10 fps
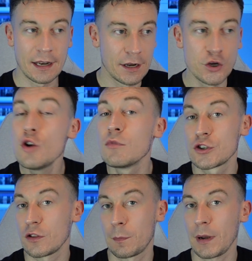
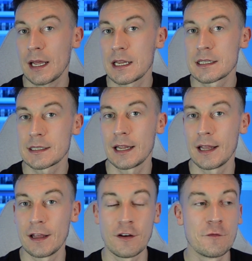numerous other players
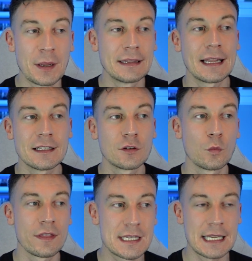have been linked
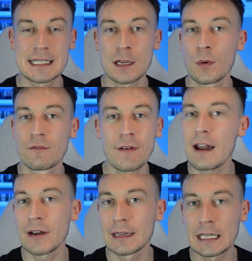with City with
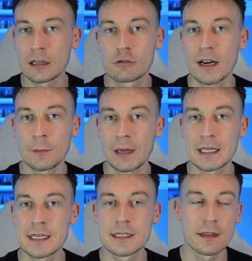very little
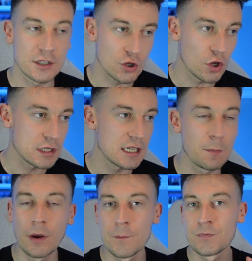credibility to the sources,
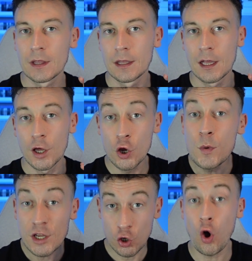but
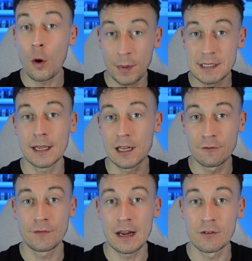Who are your particular
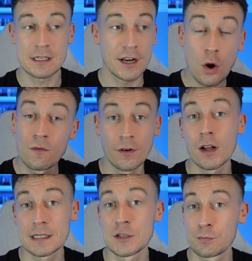favourites? I know
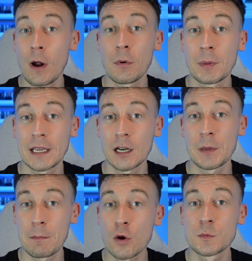Wirtz is probably going to
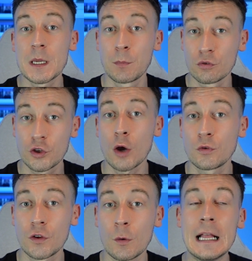be most people's
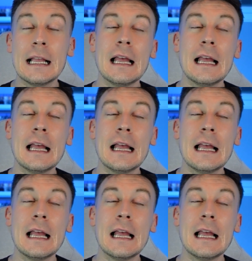go-to.